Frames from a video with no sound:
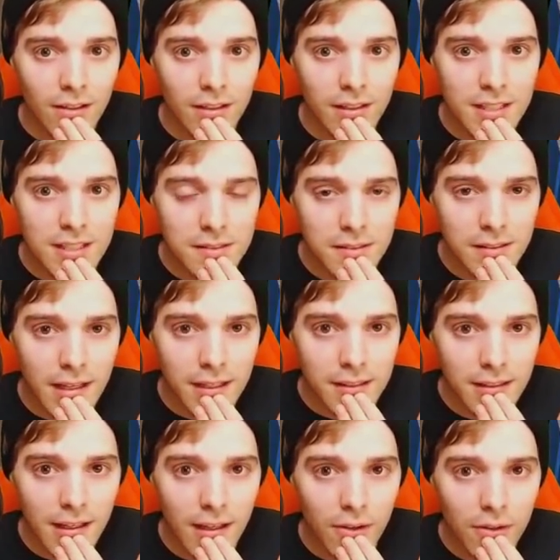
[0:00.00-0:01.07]
He's
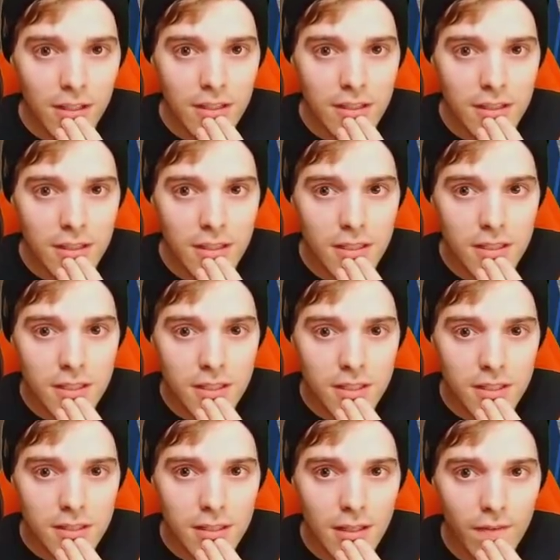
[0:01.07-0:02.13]
decked out. He needs
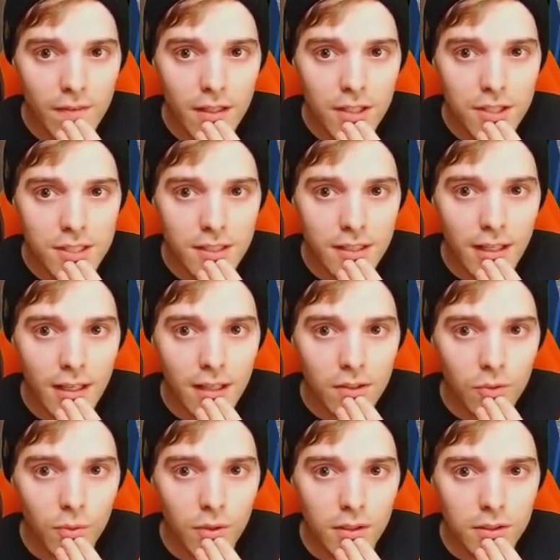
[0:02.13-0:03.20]
7 energies in
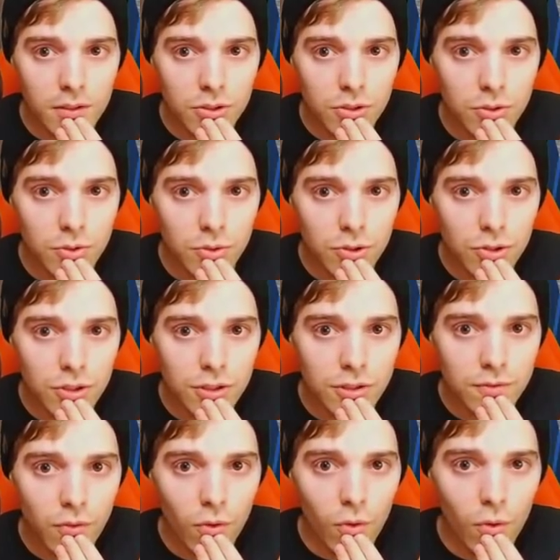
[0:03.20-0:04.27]
hand. 1, 2,
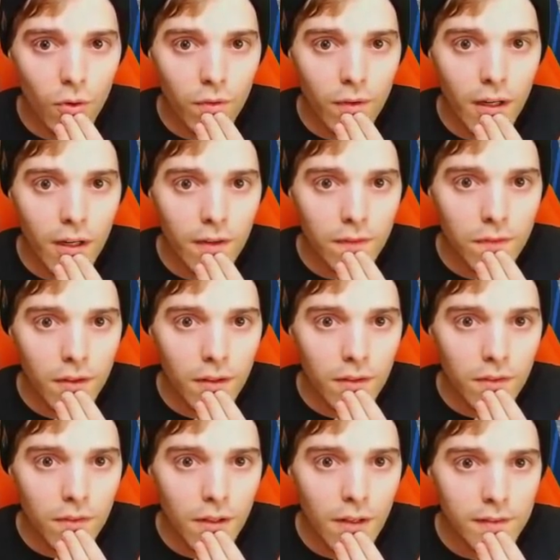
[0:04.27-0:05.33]
3, 4, 5,
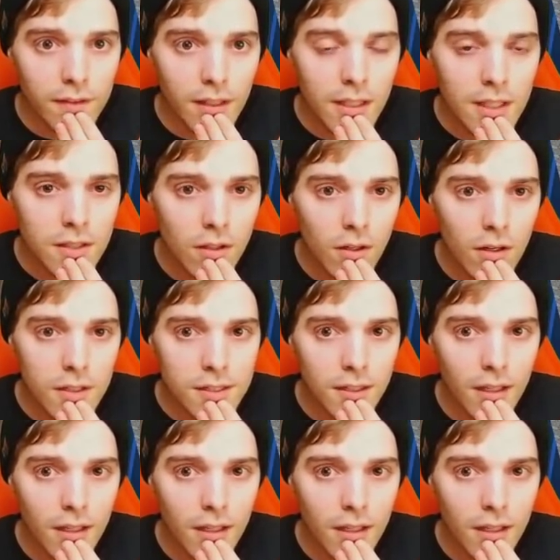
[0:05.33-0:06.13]
6, 7, 8 cards in